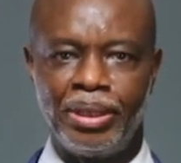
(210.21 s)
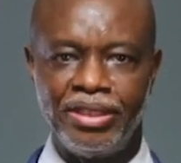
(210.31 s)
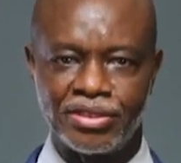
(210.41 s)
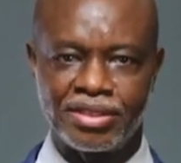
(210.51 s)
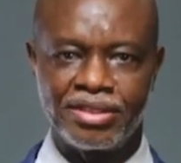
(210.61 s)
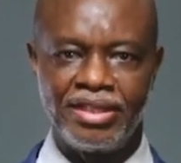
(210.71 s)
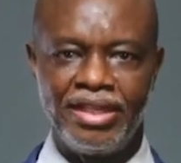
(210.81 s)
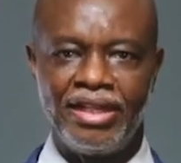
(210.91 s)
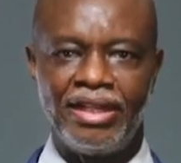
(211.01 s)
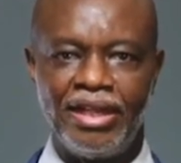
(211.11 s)
please
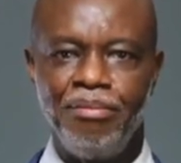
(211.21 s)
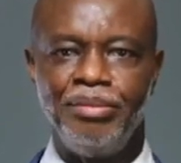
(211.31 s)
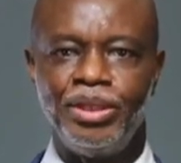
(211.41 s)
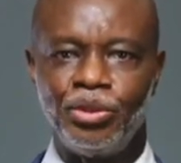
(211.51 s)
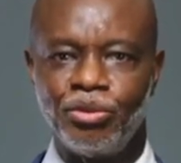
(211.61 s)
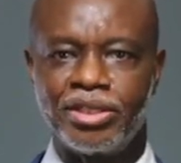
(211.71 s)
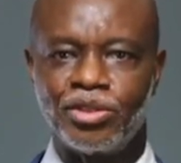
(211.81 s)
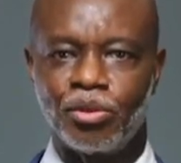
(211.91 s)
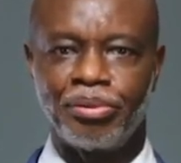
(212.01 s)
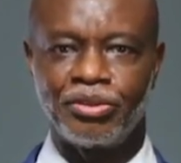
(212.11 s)
let me use
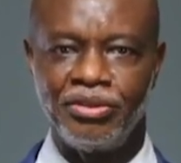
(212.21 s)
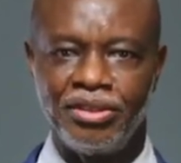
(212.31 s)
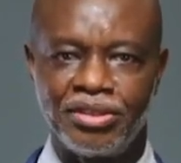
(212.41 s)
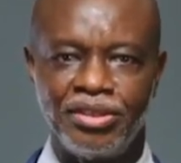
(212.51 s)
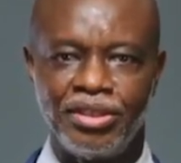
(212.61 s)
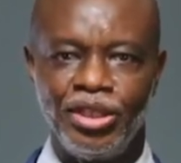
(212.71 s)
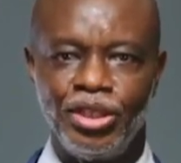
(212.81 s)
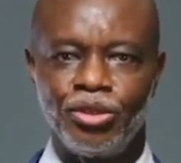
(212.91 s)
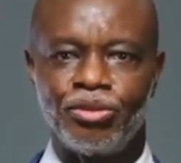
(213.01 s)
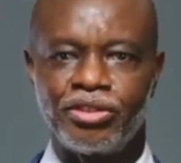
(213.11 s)
this opportunity
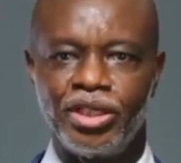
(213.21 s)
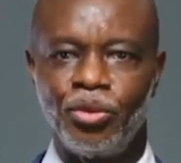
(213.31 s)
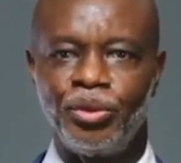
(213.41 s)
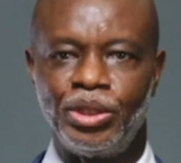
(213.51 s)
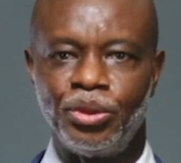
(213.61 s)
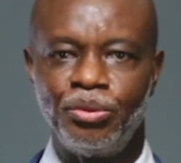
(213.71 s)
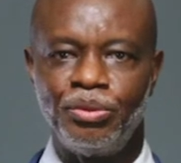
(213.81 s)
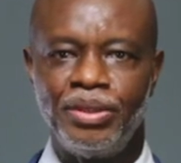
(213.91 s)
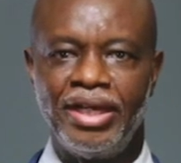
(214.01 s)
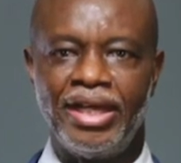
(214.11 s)
to share with
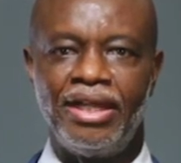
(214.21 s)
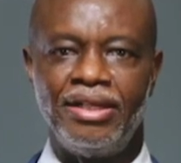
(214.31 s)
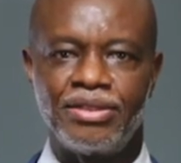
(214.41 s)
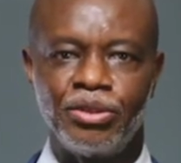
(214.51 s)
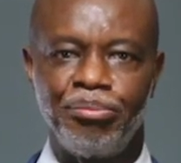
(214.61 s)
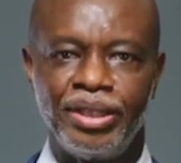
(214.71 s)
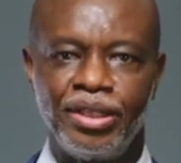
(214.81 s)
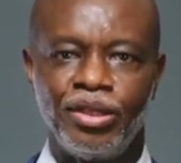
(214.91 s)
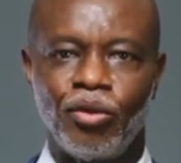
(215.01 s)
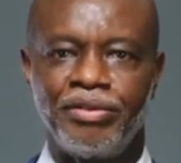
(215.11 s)
you a little
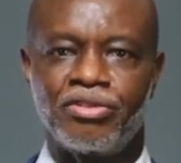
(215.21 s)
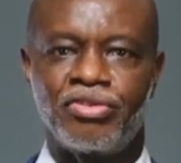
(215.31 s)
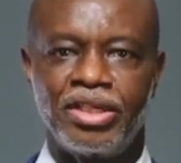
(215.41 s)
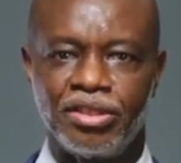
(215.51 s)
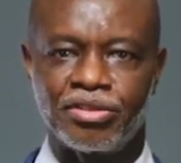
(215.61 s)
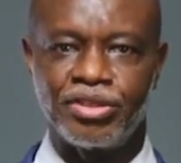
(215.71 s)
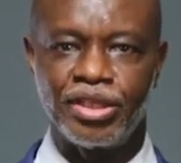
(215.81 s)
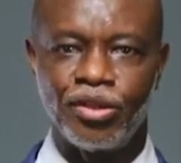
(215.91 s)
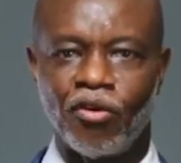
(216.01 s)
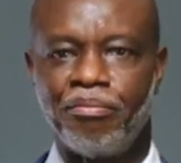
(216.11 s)
bit of the
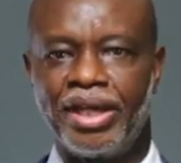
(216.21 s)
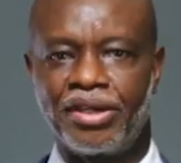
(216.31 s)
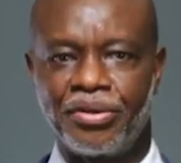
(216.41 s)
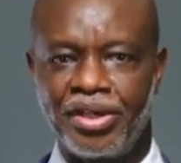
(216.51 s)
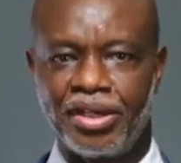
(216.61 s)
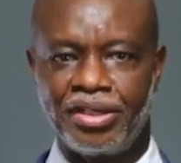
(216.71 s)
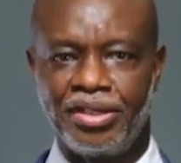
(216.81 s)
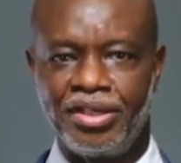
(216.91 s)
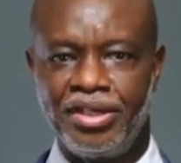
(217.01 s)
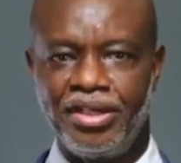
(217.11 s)
trajectory of my career,
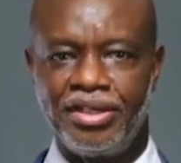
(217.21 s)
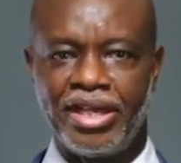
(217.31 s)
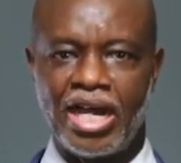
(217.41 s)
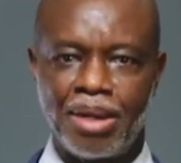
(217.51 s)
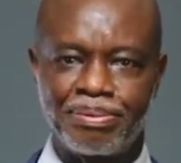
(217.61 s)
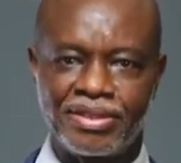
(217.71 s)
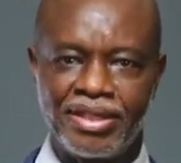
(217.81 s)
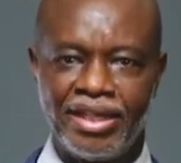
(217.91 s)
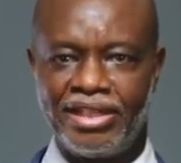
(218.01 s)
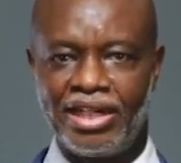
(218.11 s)
the
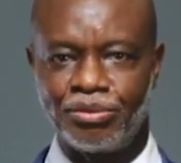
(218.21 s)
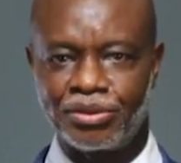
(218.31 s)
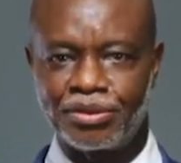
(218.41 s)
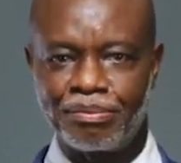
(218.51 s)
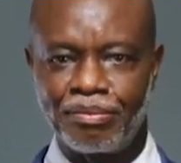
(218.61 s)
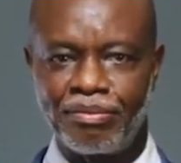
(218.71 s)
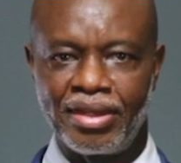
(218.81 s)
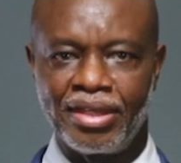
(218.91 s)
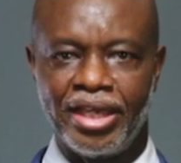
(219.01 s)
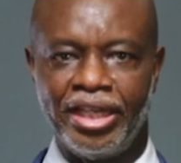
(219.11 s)
ups and downs,
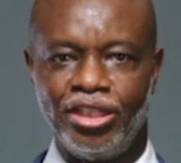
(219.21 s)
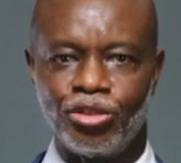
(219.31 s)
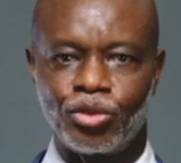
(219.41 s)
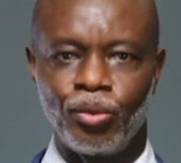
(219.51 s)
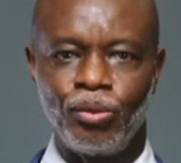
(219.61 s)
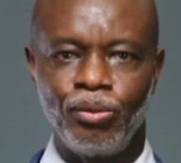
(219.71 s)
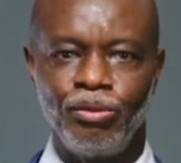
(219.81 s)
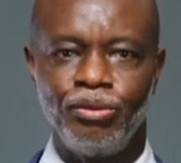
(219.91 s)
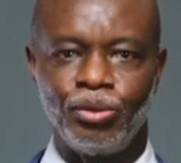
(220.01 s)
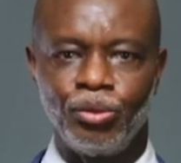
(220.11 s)
and in
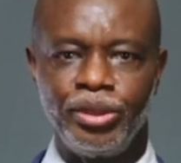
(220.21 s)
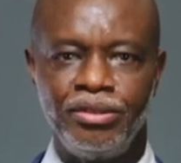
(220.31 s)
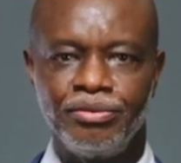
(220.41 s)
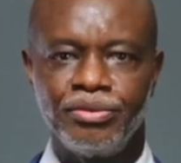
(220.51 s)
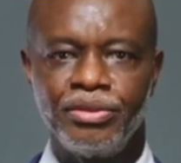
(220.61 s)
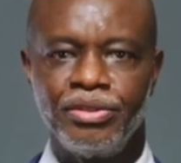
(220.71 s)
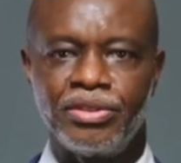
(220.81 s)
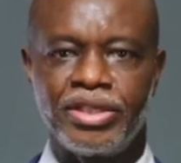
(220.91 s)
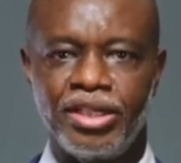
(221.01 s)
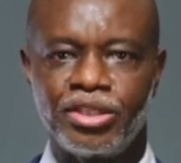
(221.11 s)
so doing,
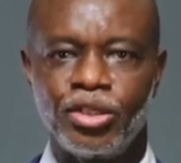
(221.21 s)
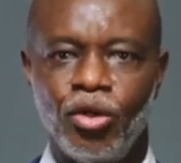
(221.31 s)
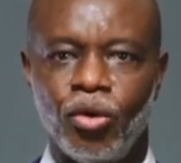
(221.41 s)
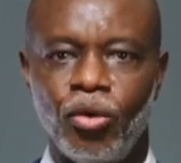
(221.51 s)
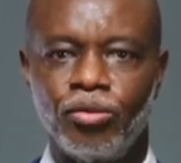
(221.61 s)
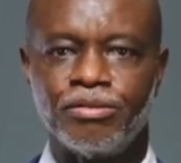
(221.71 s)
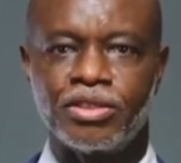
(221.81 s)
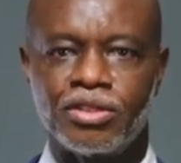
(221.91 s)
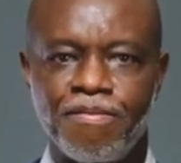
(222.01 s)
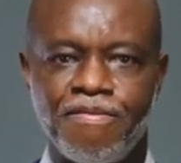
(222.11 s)
touch on
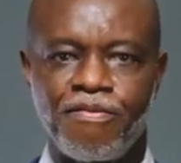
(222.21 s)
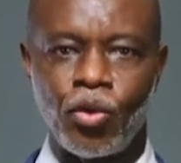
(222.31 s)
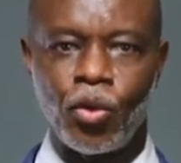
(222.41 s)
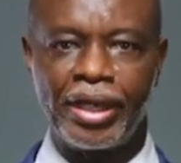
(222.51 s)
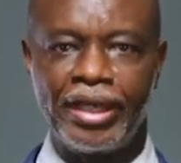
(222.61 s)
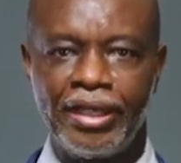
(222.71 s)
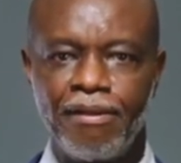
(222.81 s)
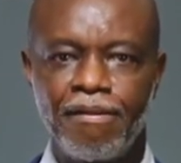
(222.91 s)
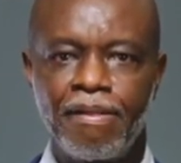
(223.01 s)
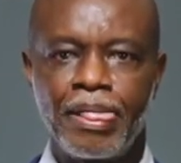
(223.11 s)
some four
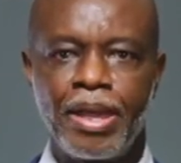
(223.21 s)
key